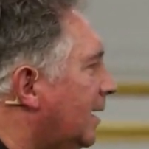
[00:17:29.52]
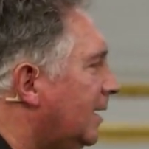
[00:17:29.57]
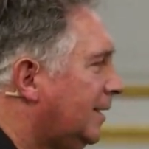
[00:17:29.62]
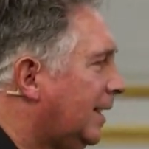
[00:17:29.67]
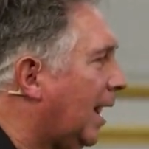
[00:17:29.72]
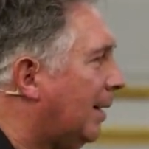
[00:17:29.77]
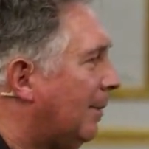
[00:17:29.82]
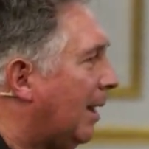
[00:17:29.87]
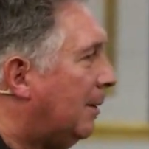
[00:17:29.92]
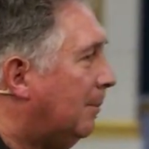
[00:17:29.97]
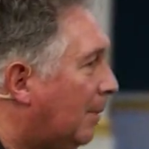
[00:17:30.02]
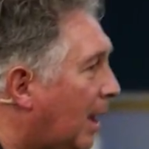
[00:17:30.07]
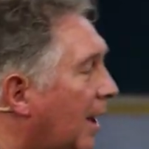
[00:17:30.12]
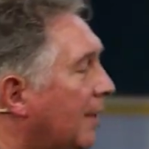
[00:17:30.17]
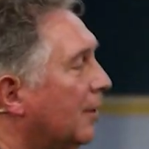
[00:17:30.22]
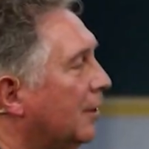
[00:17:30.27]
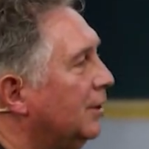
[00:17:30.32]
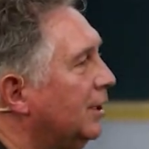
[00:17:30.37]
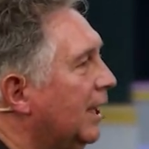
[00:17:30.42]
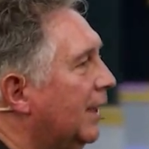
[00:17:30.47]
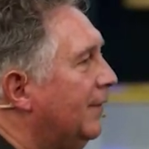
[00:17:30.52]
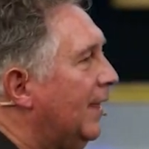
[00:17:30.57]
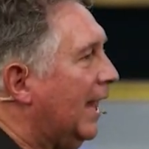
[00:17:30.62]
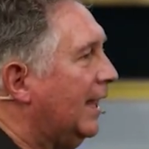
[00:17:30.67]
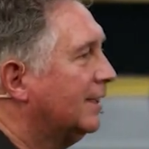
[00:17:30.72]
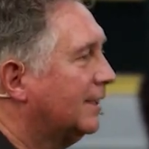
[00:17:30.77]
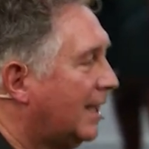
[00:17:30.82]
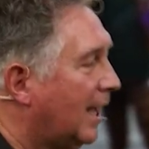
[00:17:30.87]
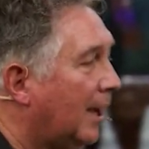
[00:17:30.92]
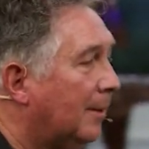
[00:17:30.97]
now, my mother did
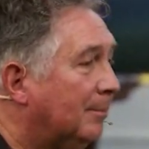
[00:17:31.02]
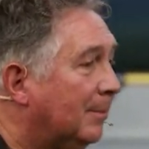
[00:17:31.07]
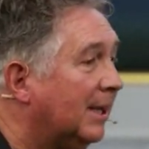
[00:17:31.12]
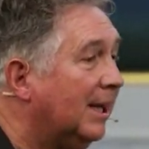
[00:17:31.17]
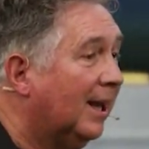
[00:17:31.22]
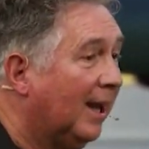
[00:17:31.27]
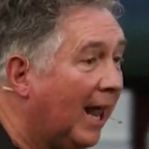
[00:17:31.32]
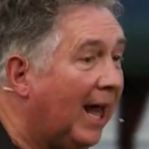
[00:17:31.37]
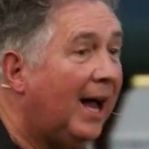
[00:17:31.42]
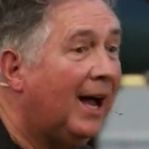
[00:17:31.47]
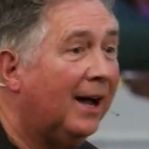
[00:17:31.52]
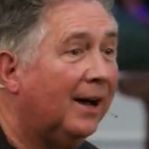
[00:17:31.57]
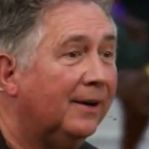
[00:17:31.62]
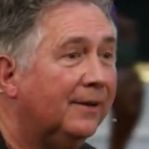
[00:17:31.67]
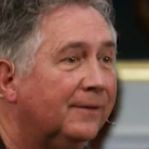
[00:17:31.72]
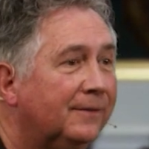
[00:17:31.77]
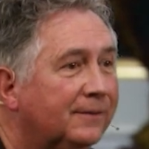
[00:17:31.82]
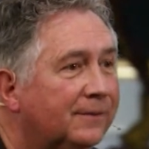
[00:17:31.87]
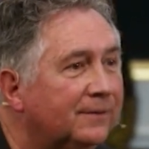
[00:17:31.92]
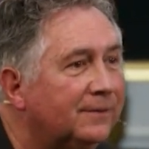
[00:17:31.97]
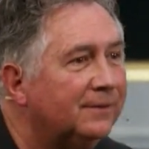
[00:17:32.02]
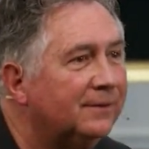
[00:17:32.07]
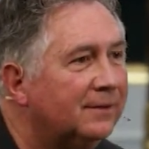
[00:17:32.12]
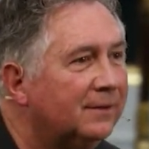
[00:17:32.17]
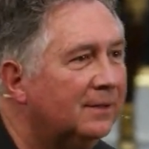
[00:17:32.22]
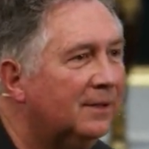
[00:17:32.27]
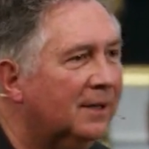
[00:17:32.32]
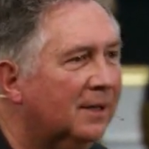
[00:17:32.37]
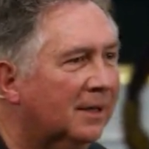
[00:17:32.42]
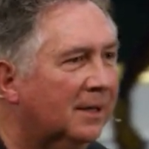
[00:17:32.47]
that, kept me alive.
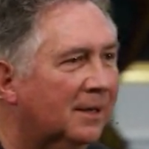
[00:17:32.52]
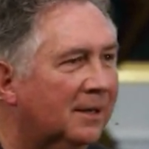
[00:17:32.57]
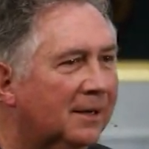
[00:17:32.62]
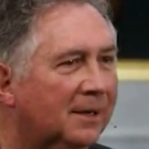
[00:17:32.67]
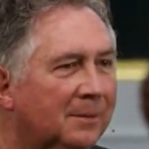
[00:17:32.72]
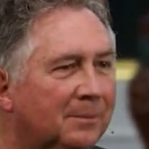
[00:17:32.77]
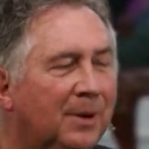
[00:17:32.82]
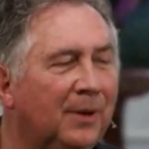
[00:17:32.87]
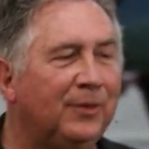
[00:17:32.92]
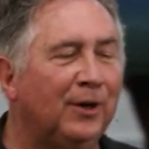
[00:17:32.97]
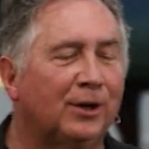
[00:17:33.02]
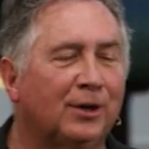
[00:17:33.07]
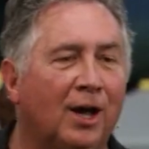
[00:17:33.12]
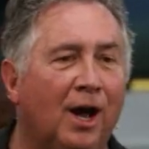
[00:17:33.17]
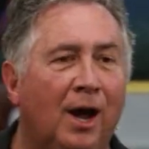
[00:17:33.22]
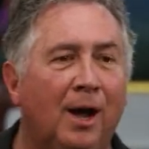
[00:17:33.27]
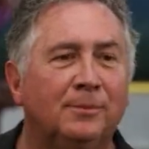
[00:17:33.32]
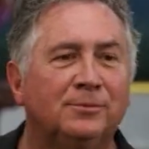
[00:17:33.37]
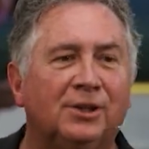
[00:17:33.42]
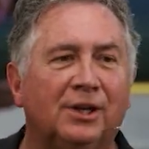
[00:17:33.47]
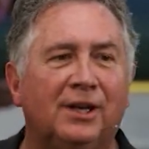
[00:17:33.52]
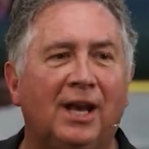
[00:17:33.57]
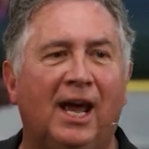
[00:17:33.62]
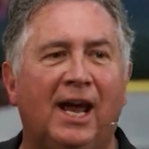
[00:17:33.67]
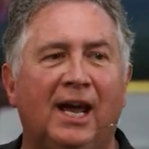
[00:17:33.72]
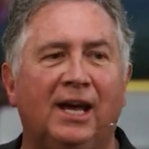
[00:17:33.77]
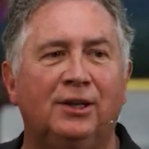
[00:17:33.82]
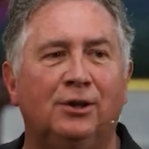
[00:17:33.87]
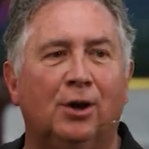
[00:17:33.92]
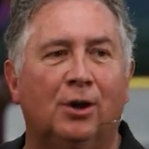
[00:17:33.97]
But there comes a
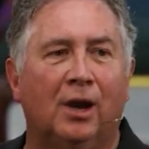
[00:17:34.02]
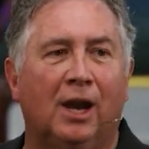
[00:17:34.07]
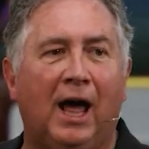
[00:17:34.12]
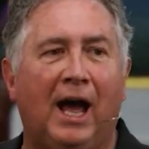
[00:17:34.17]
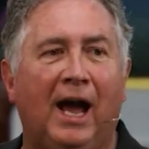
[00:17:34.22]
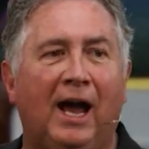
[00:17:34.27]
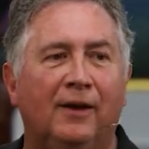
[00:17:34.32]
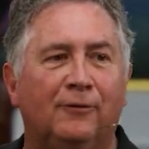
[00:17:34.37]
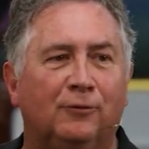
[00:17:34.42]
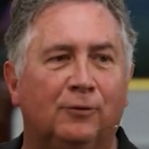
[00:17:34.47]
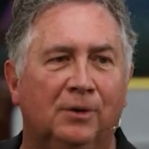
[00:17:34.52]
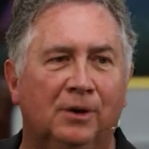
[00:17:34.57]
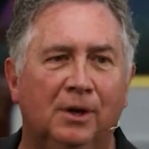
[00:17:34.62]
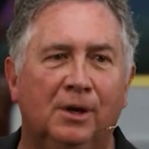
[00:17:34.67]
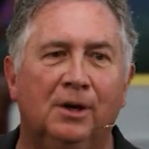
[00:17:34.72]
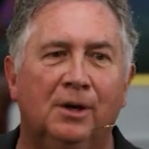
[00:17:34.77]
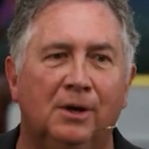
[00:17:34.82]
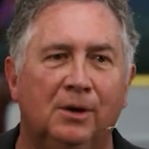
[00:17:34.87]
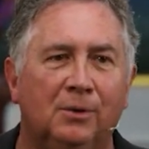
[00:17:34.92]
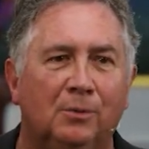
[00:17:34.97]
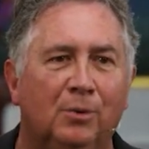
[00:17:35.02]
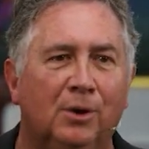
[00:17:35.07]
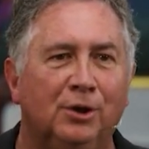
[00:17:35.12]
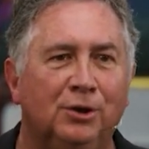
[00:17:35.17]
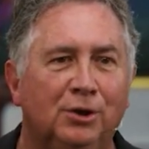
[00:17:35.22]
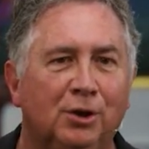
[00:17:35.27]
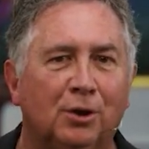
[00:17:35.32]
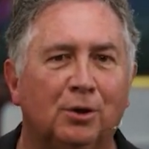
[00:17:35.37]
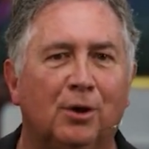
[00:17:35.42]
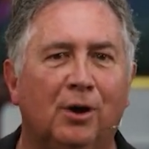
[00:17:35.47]
day in your life when
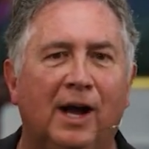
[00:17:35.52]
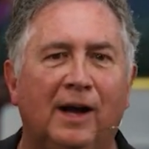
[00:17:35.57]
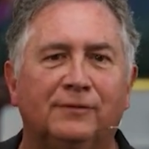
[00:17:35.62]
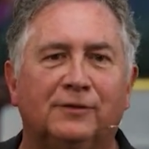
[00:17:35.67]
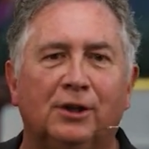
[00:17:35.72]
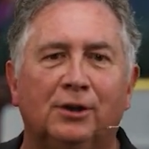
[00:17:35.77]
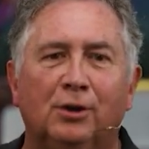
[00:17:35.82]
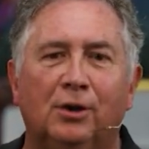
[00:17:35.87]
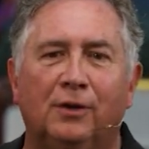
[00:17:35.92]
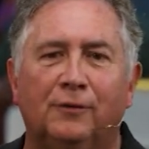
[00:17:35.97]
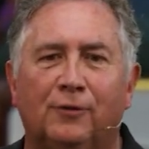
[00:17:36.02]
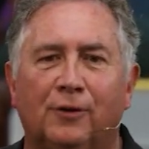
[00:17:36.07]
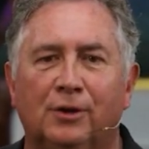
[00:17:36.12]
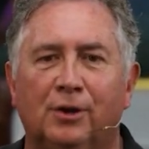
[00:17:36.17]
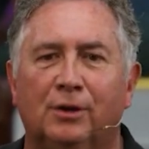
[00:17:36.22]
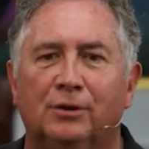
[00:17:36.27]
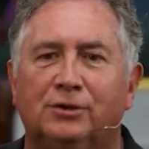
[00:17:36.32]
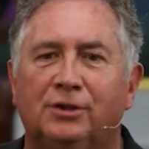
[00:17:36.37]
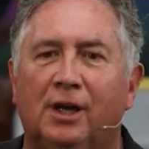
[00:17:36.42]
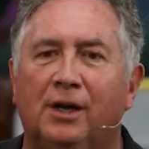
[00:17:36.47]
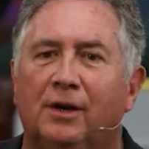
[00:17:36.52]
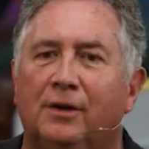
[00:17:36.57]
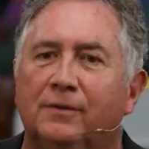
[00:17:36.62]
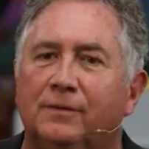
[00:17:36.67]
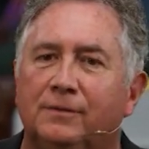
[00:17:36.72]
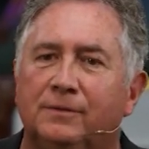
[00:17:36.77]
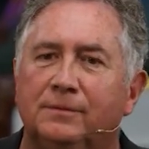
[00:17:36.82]
you're going to have to do it for yourself.